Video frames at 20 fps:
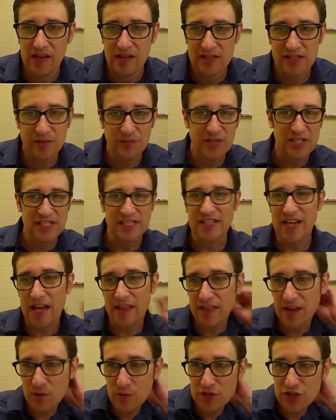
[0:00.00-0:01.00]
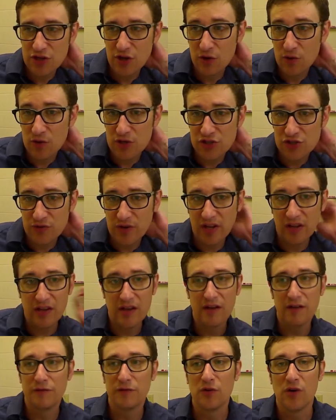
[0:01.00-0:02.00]
Somebody says, I think we should go to
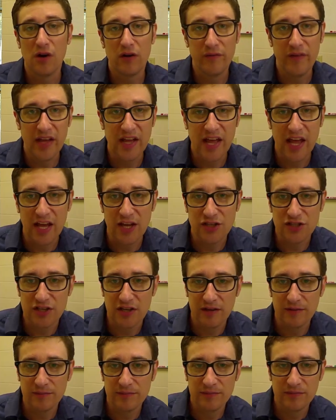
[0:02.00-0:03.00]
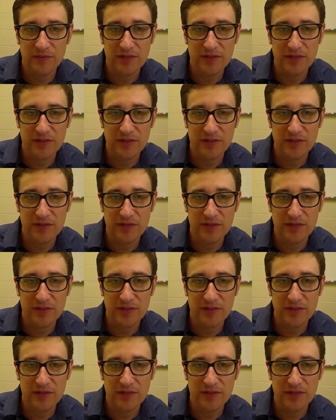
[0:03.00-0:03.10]
Australia for our vacation.